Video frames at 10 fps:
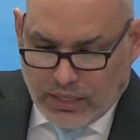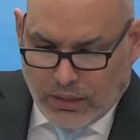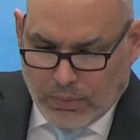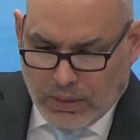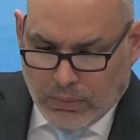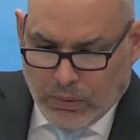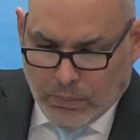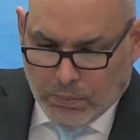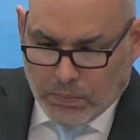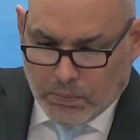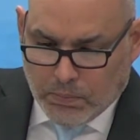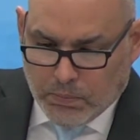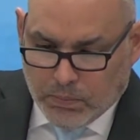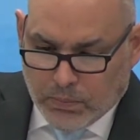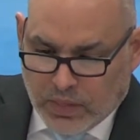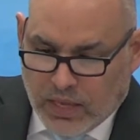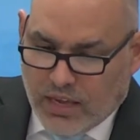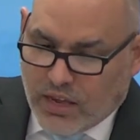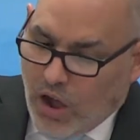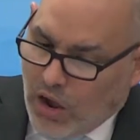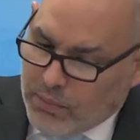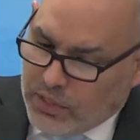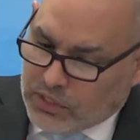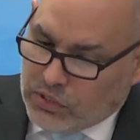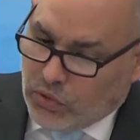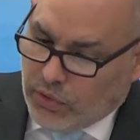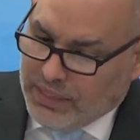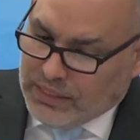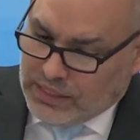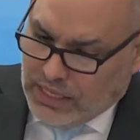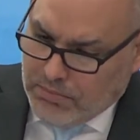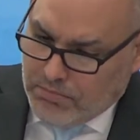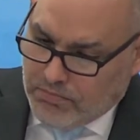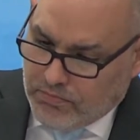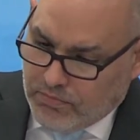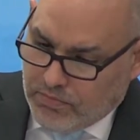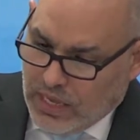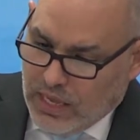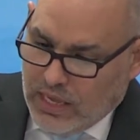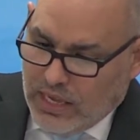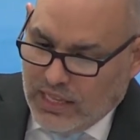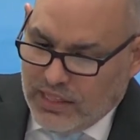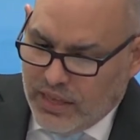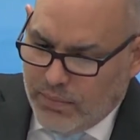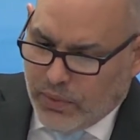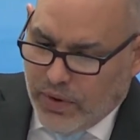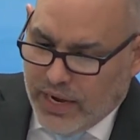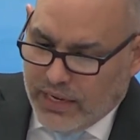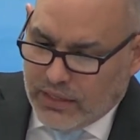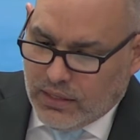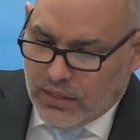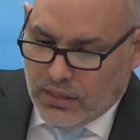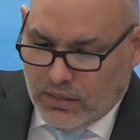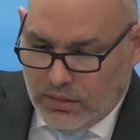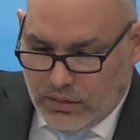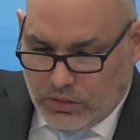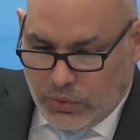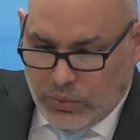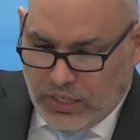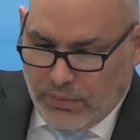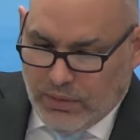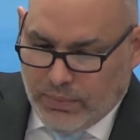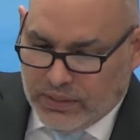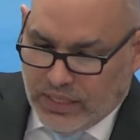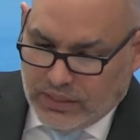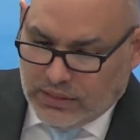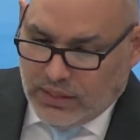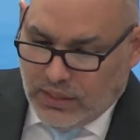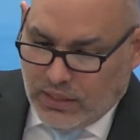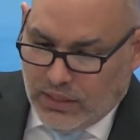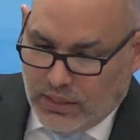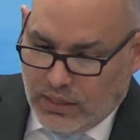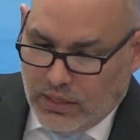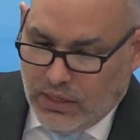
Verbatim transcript: and sick people. He calmed the stormy sea. He liberated the two demon-possessed uh,